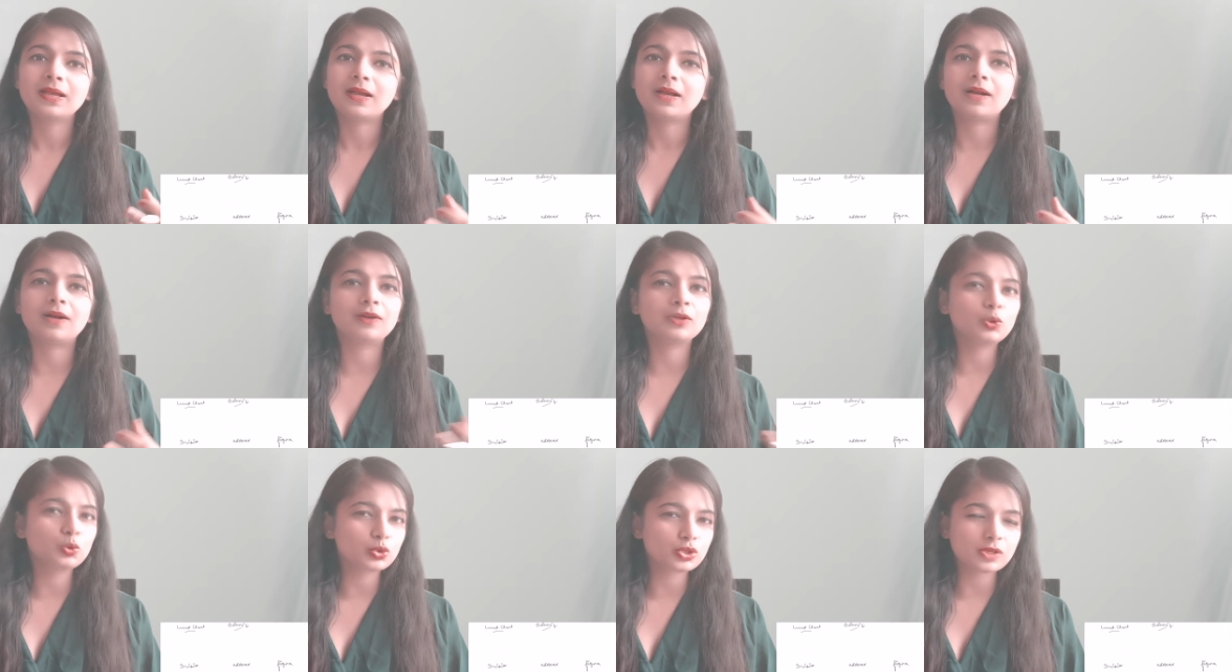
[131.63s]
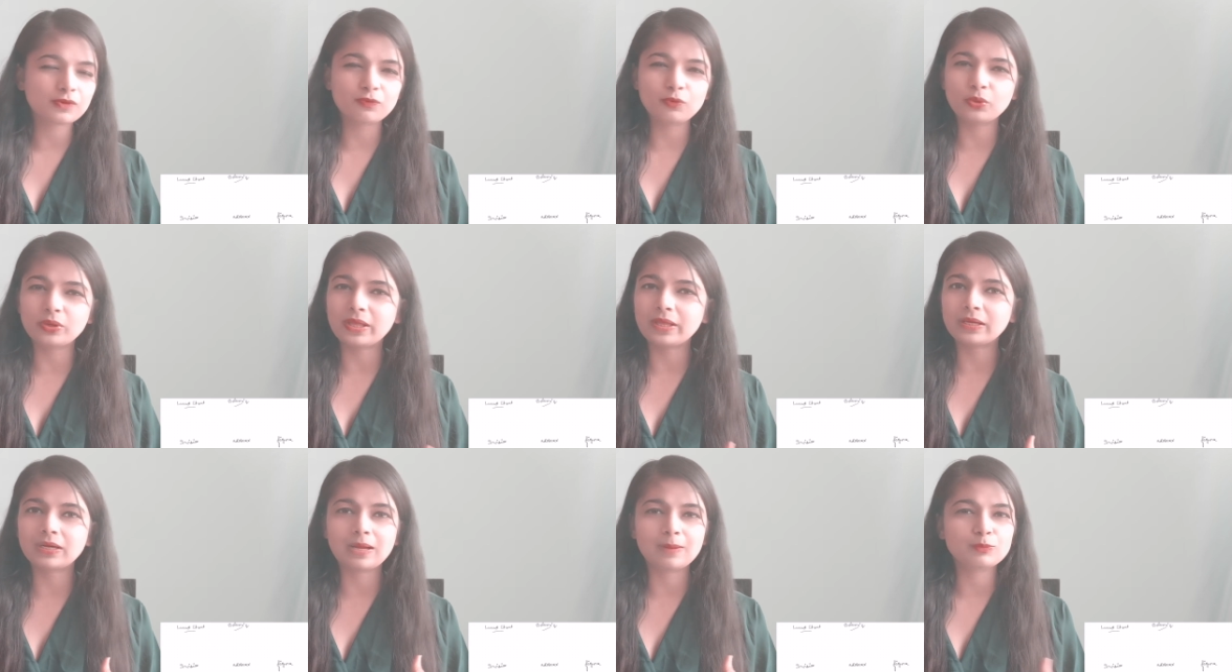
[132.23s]
user flow
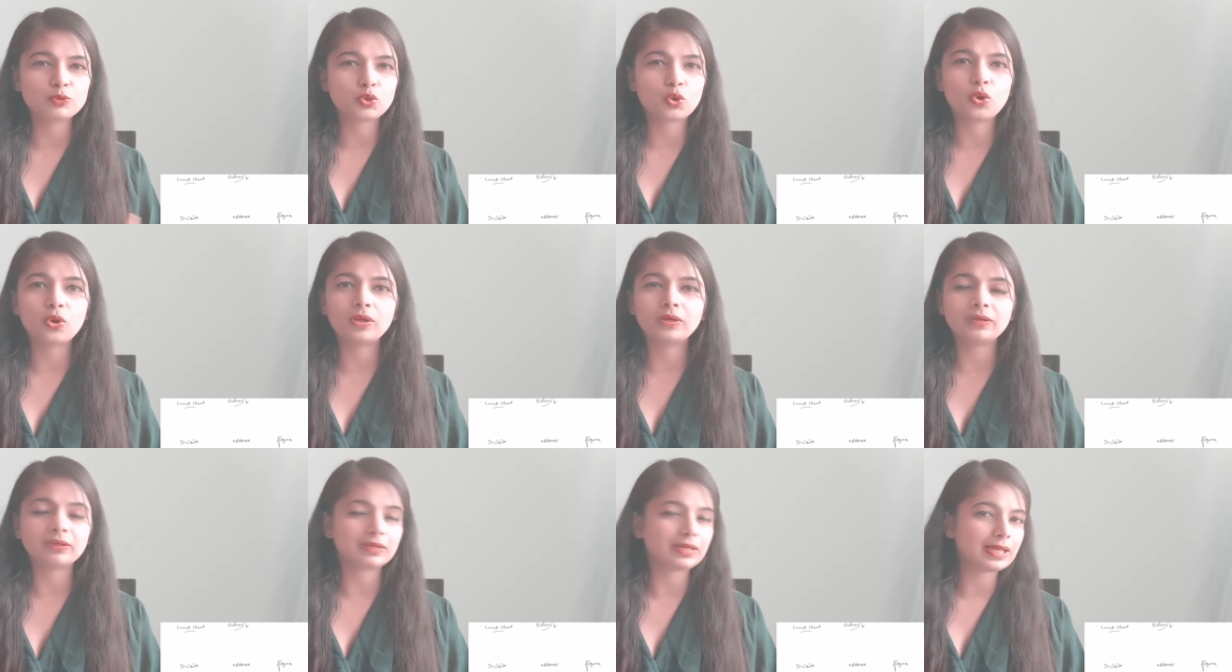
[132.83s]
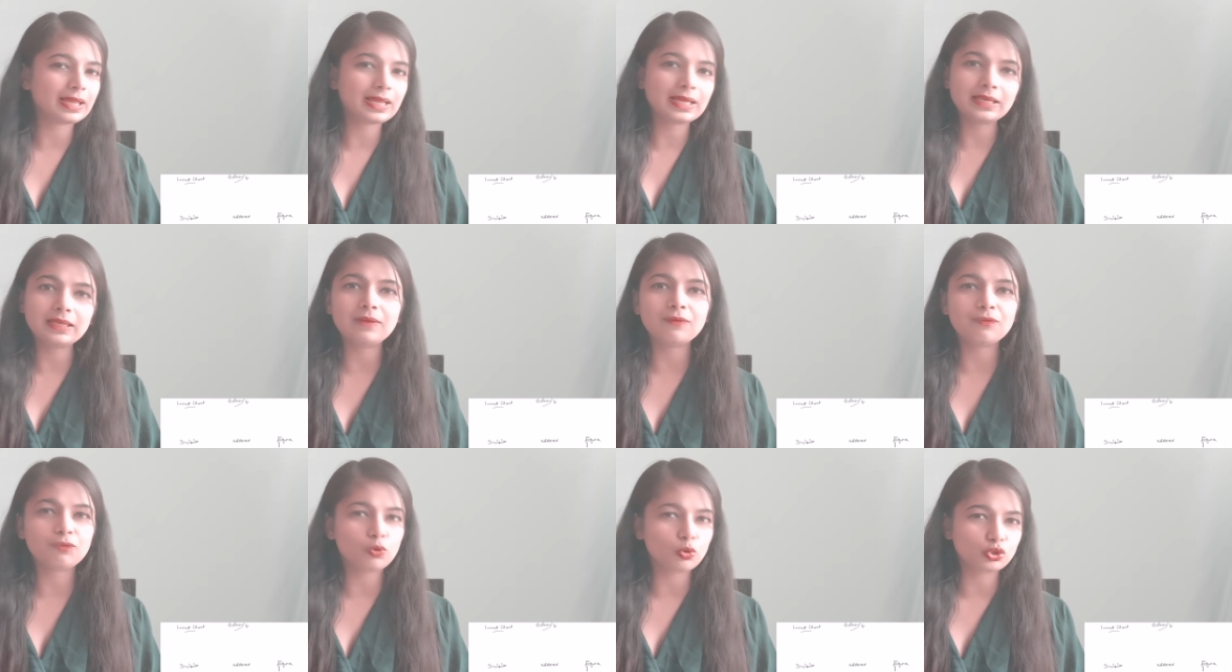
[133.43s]
diagrams or
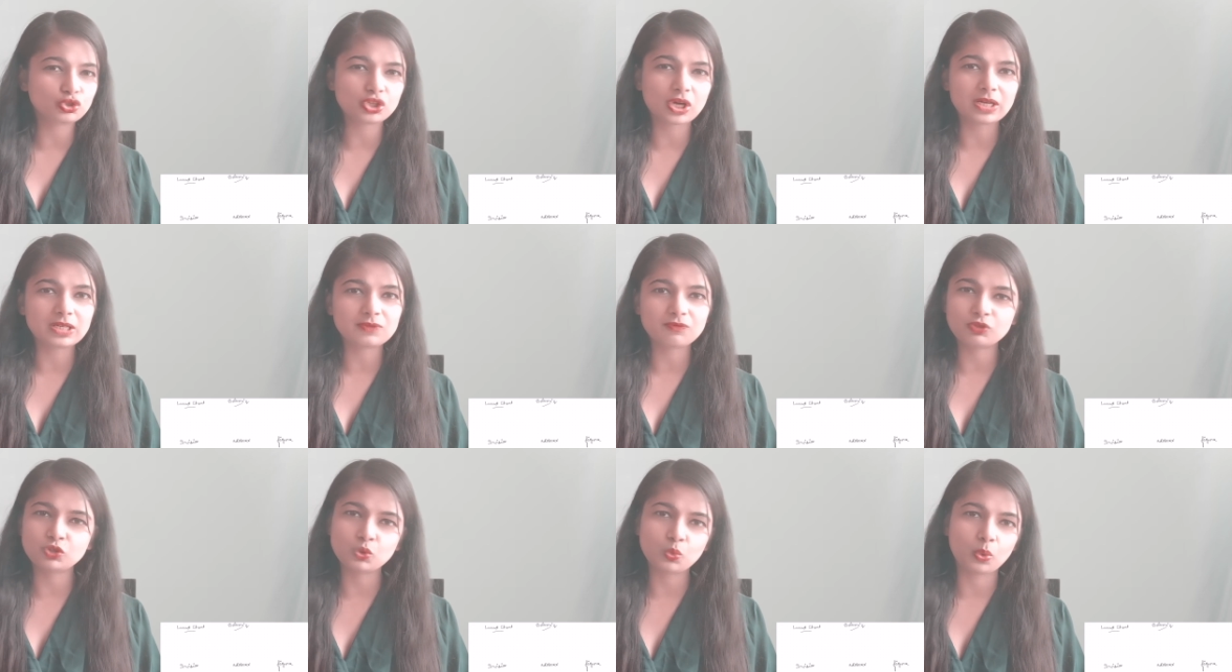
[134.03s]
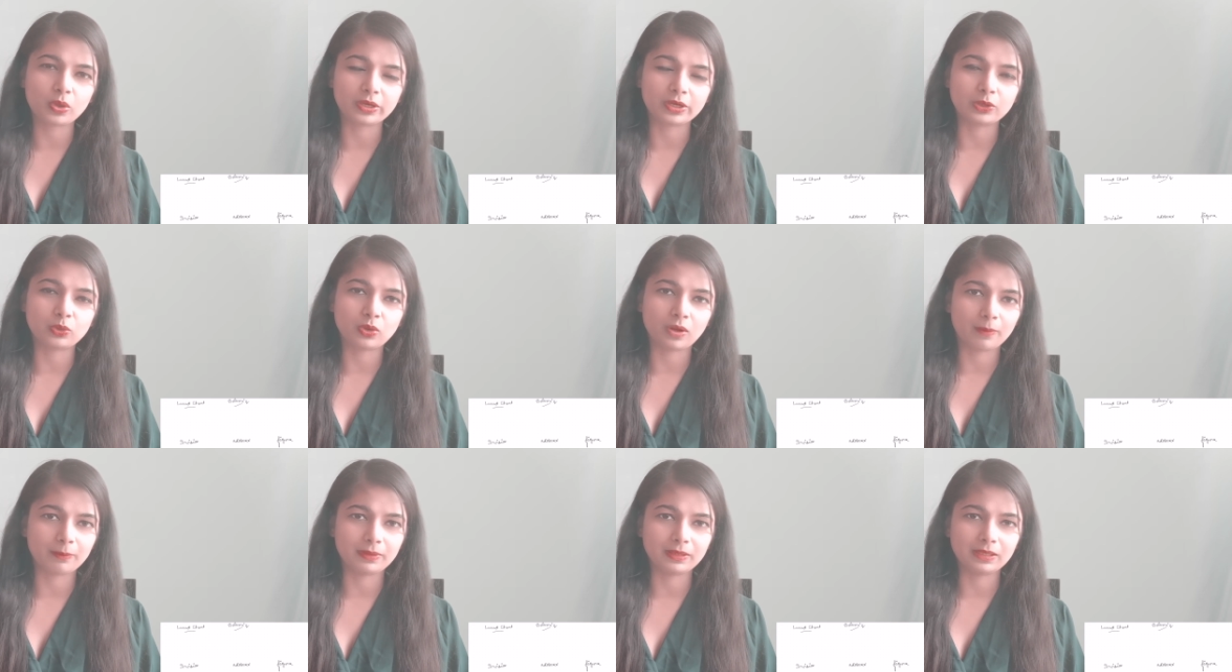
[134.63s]
any flow charts which you wanted to
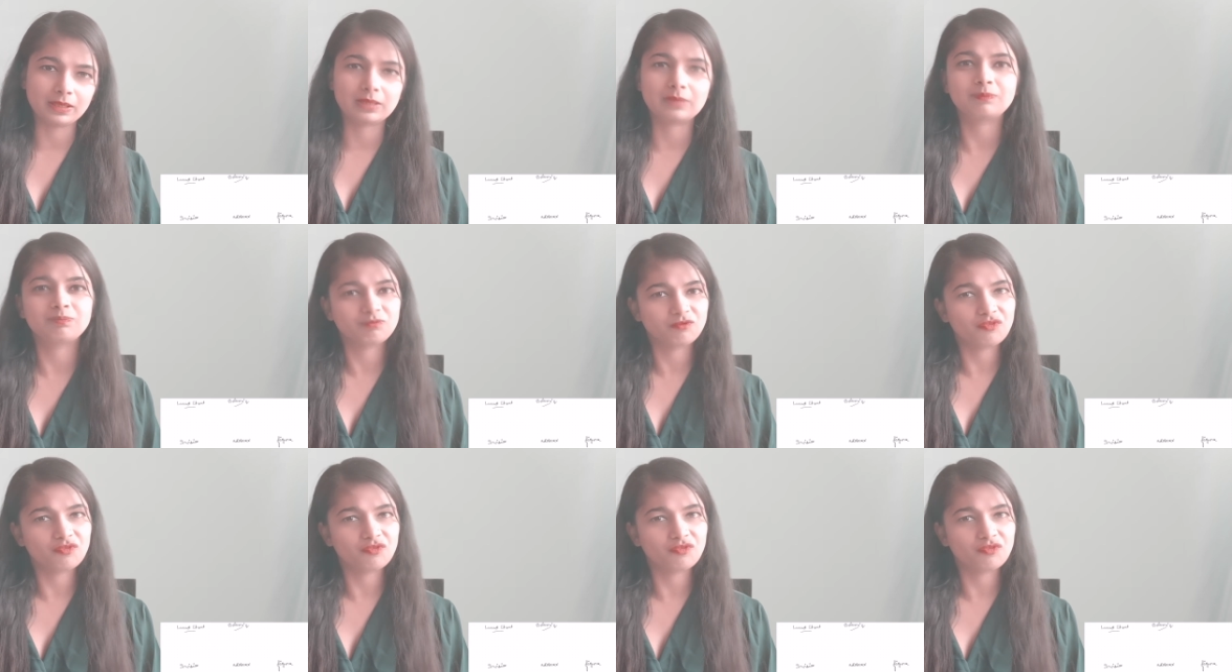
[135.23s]
communicate.